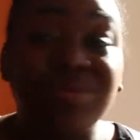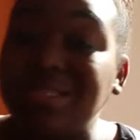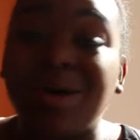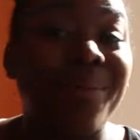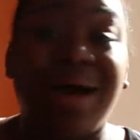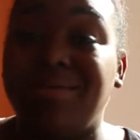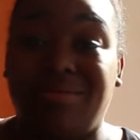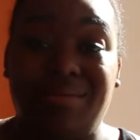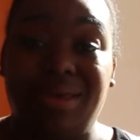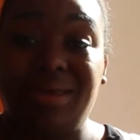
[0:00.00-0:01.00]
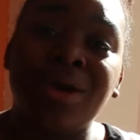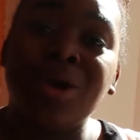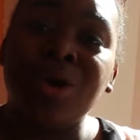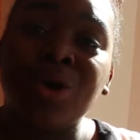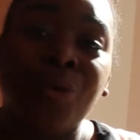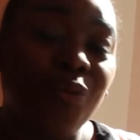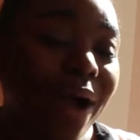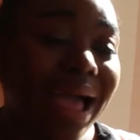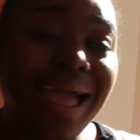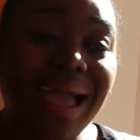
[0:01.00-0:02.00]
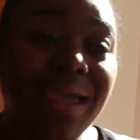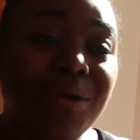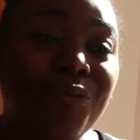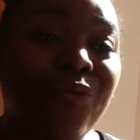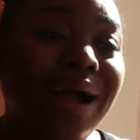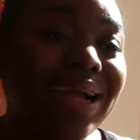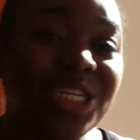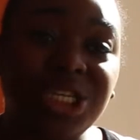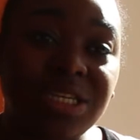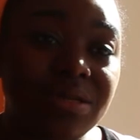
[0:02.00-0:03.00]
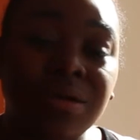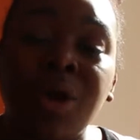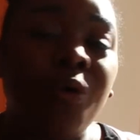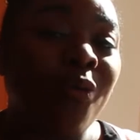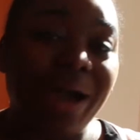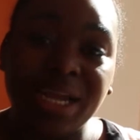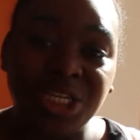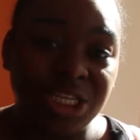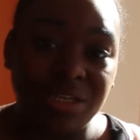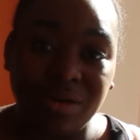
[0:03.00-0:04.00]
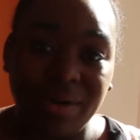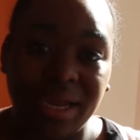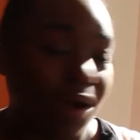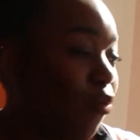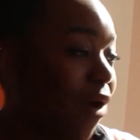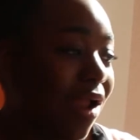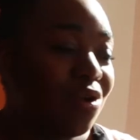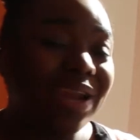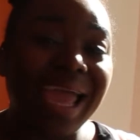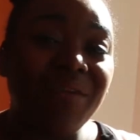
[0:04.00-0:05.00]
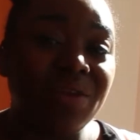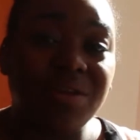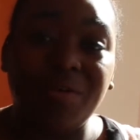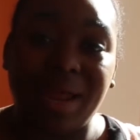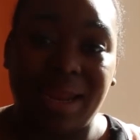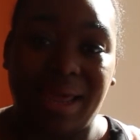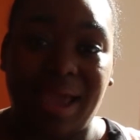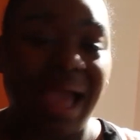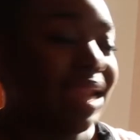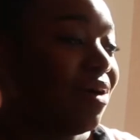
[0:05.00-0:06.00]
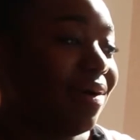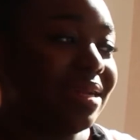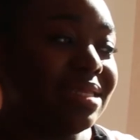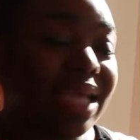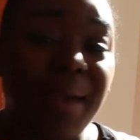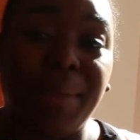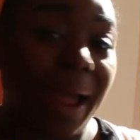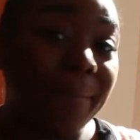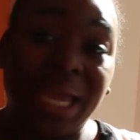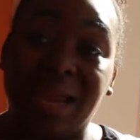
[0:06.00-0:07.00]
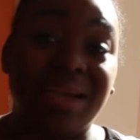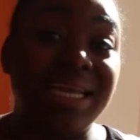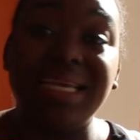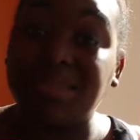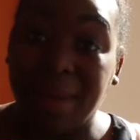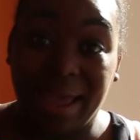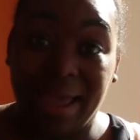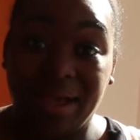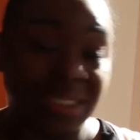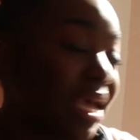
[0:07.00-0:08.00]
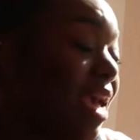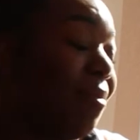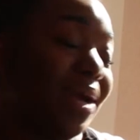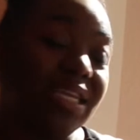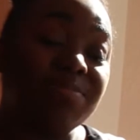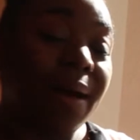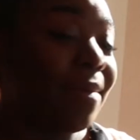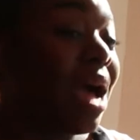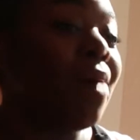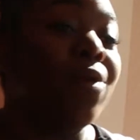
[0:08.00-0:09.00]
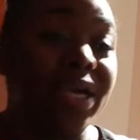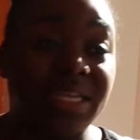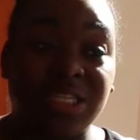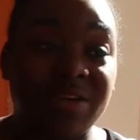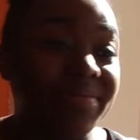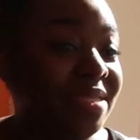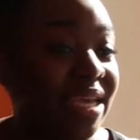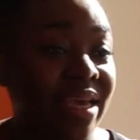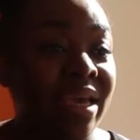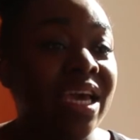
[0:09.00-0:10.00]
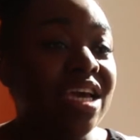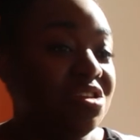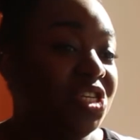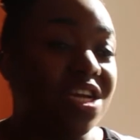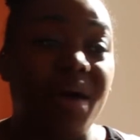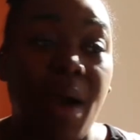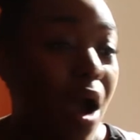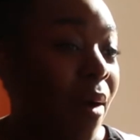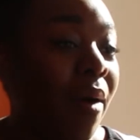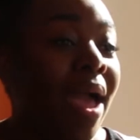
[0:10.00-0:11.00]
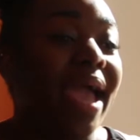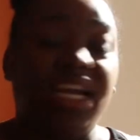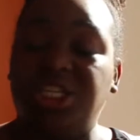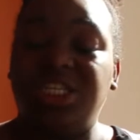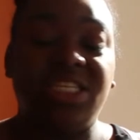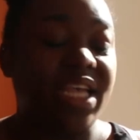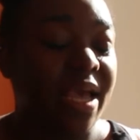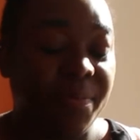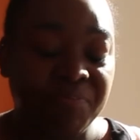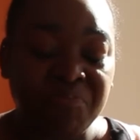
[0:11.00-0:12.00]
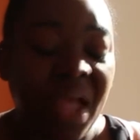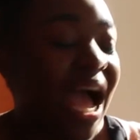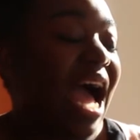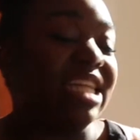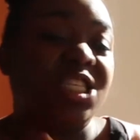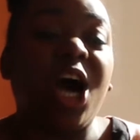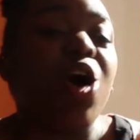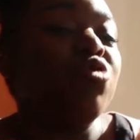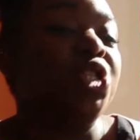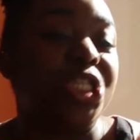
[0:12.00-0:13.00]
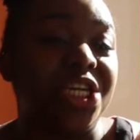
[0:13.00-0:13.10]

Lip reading: don't bother me. Why is she doing that? Where did they even do that at? I don't understand, but apparently it's my house, because my mom will get so upset that she come home and she said, I told